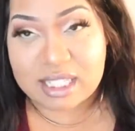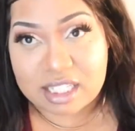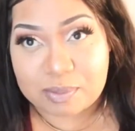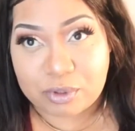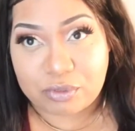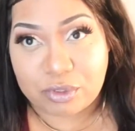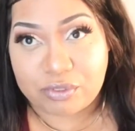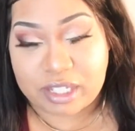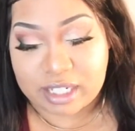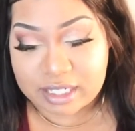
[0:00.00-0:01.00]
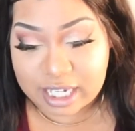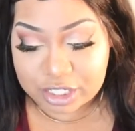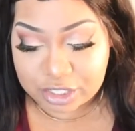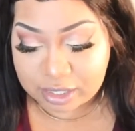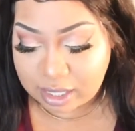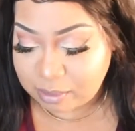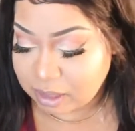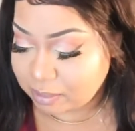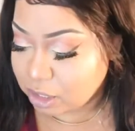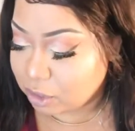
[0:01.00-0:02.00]
This is Peruvian texture that I'm
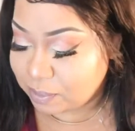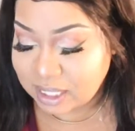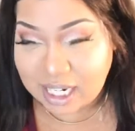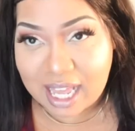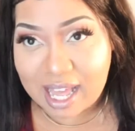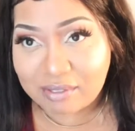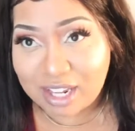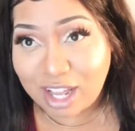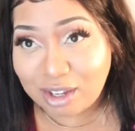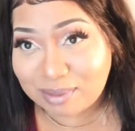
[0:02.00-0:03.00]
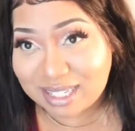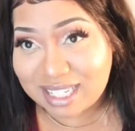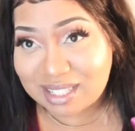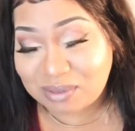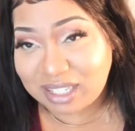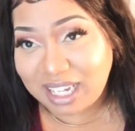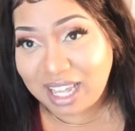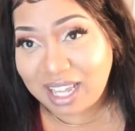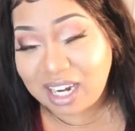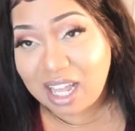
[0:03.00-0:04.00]
going to be opening. I have not opened this one
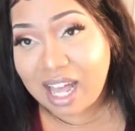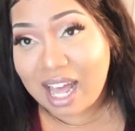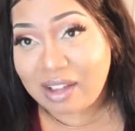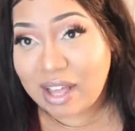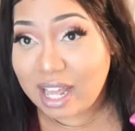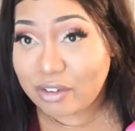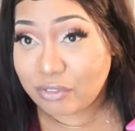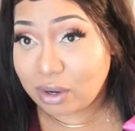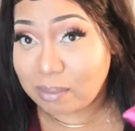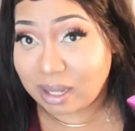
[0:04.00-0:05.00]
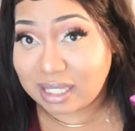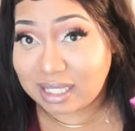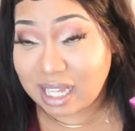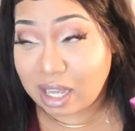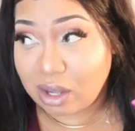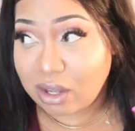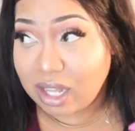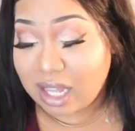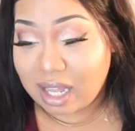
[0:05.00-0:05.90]
yet. I've had it for a month now.